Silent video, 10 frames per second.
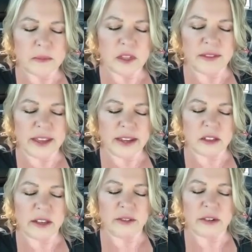of that
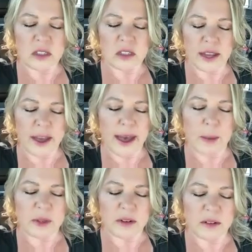deliverance to
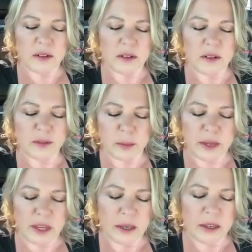happen for
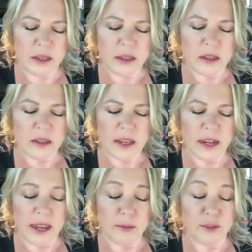me.
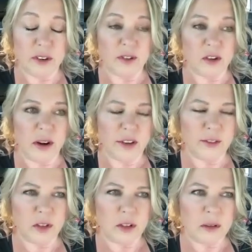And I am forever
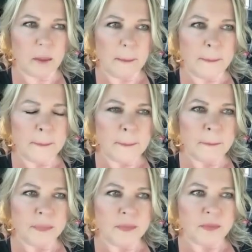grateful.
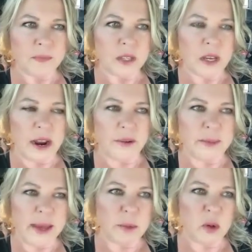And I
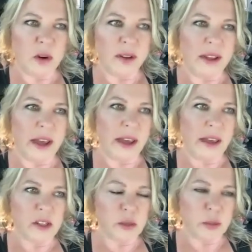remember one day this